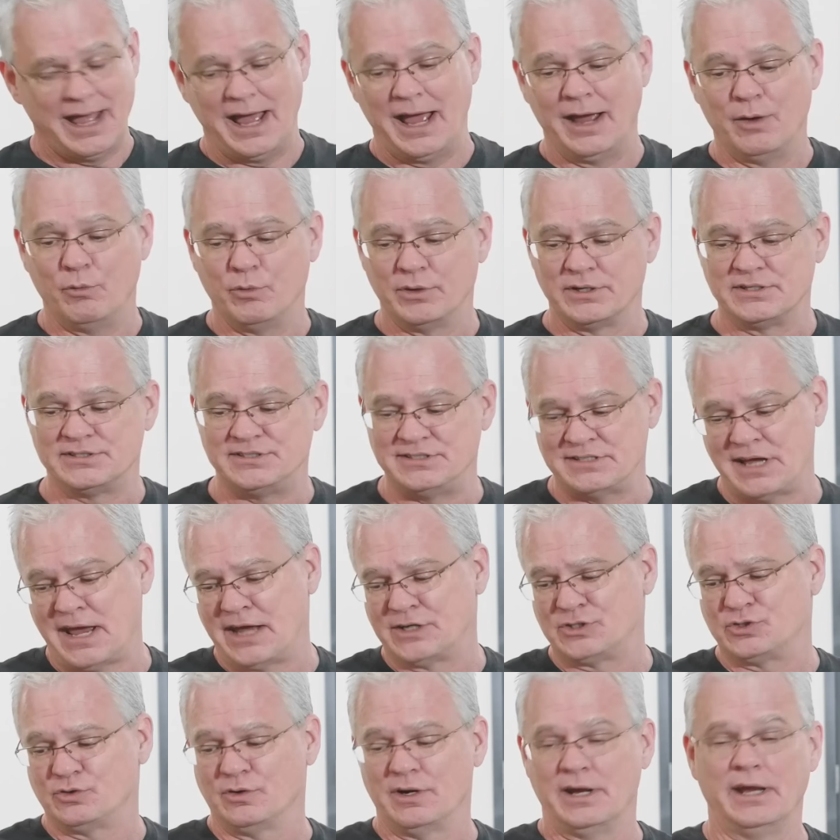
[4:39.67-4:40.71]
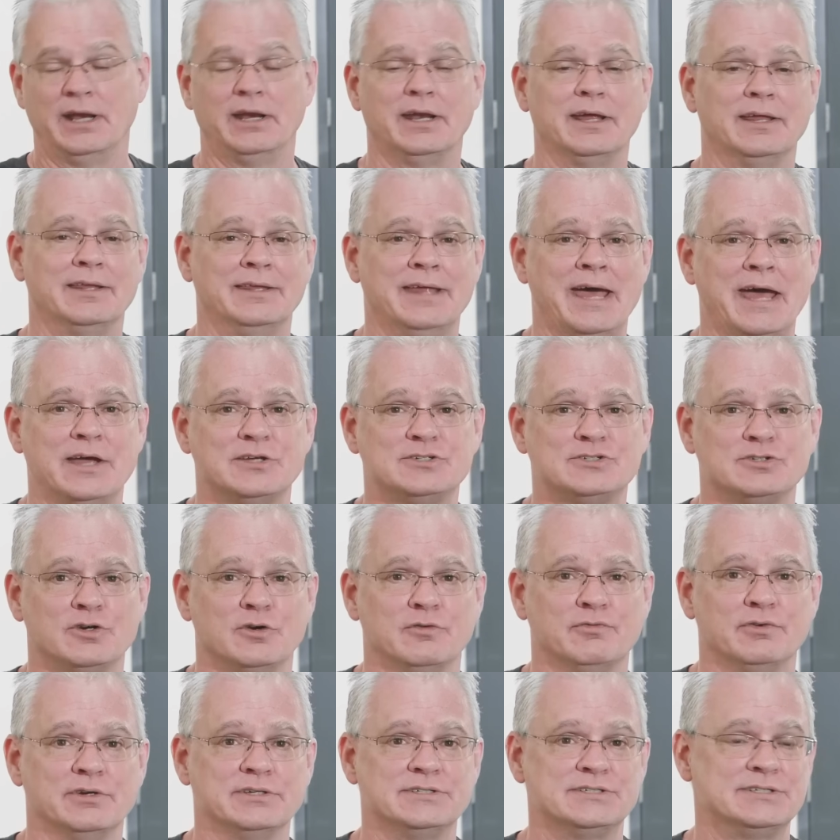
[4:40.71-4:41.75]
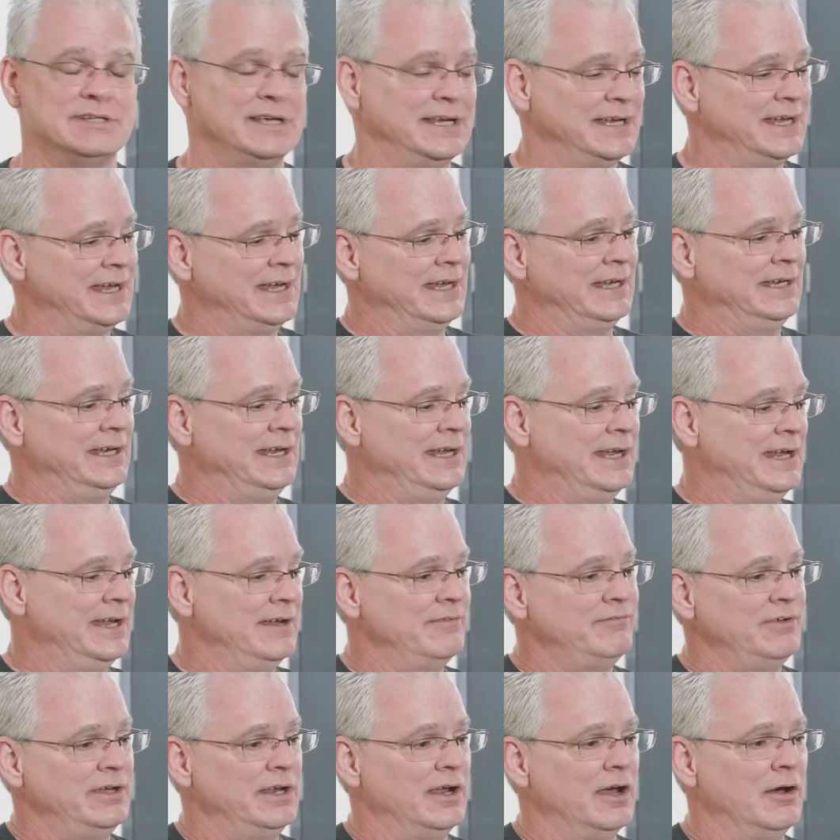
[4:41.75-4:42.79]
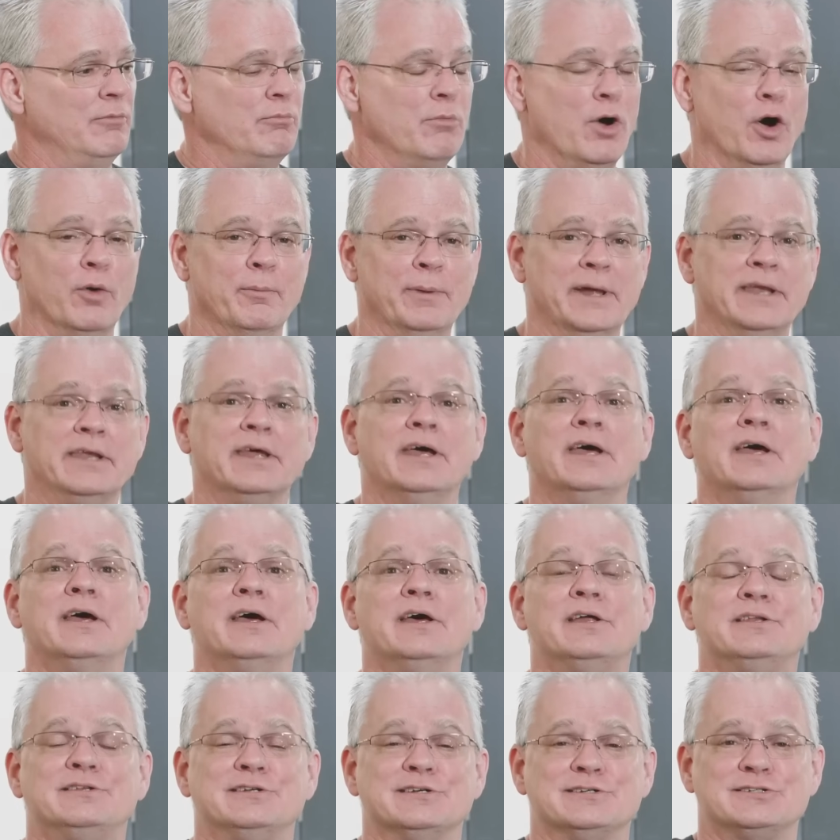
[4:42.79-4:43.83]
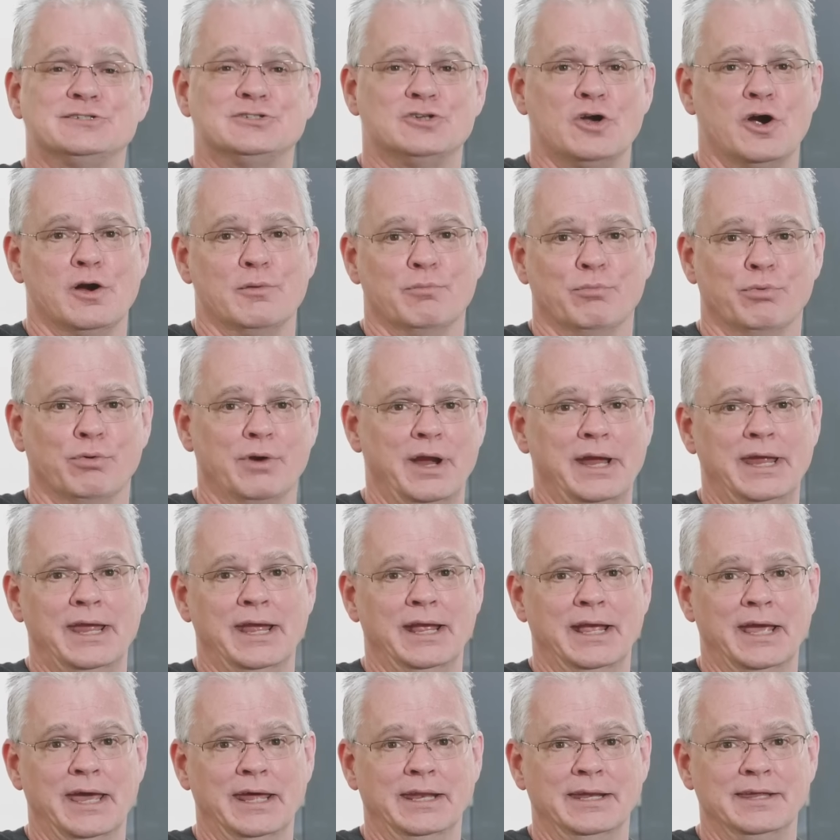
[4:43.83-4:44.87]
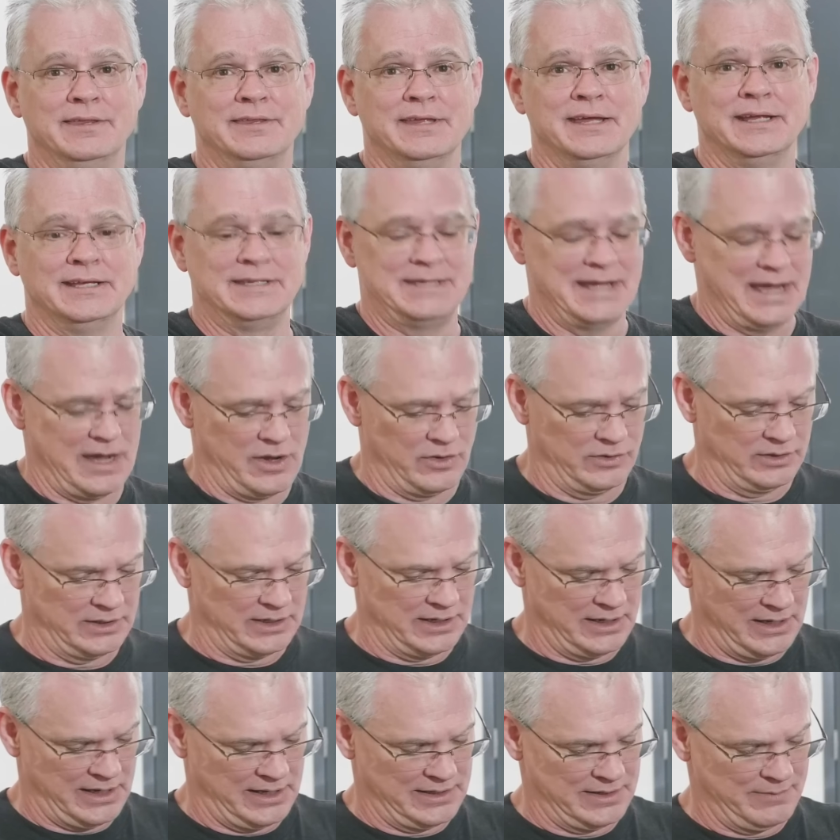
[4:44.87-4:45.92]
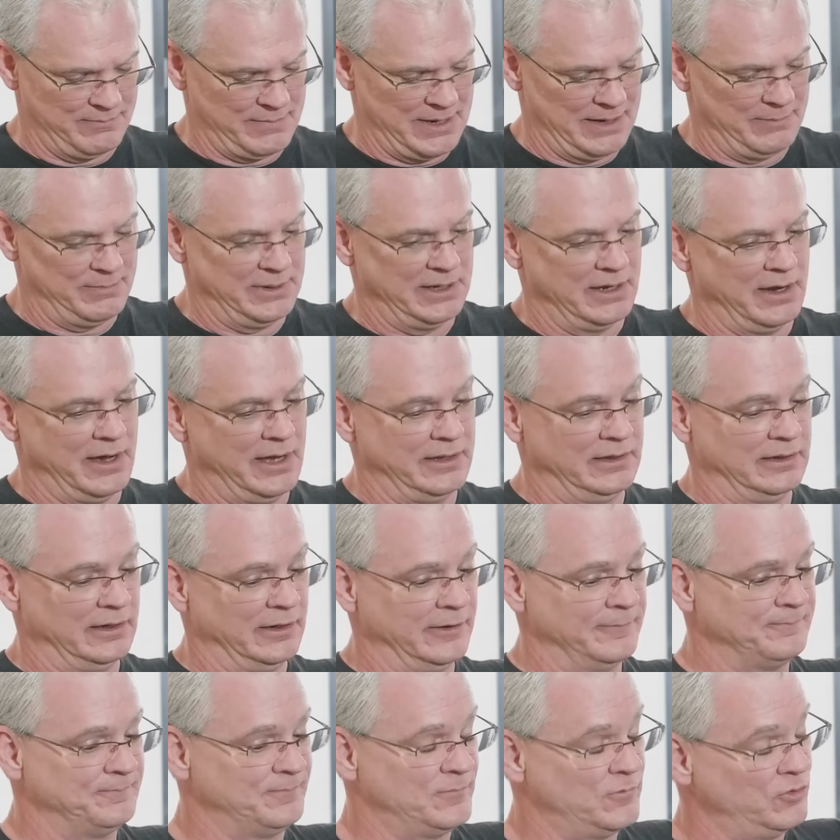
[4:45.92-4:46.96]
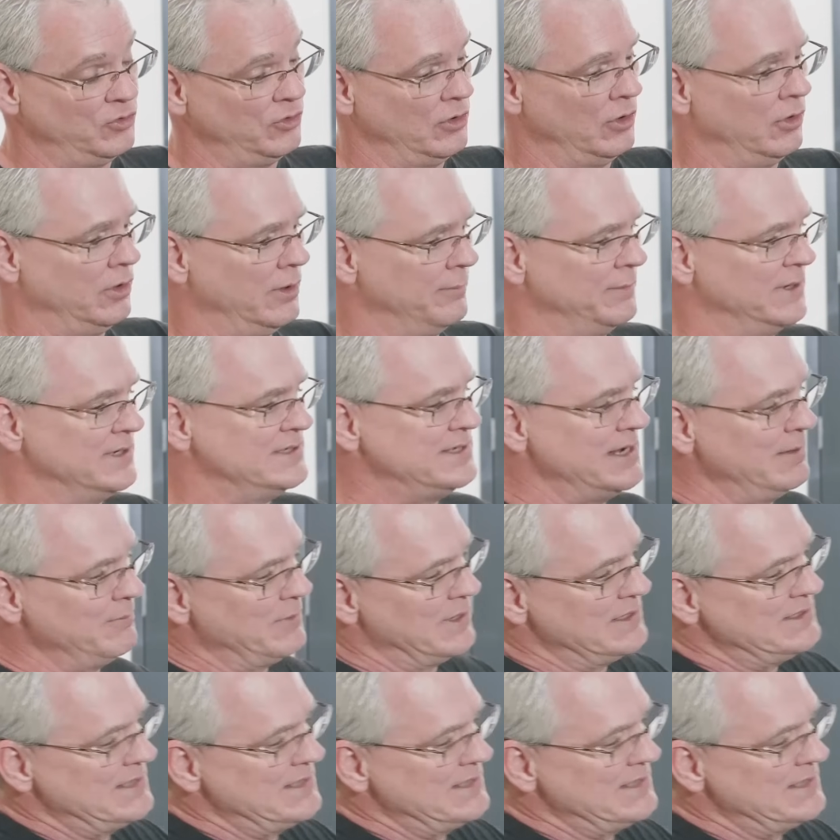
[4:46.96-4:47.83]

I want to saturate that surface and give it a moment to start breaking anything down that may be on there. So I'm going to take my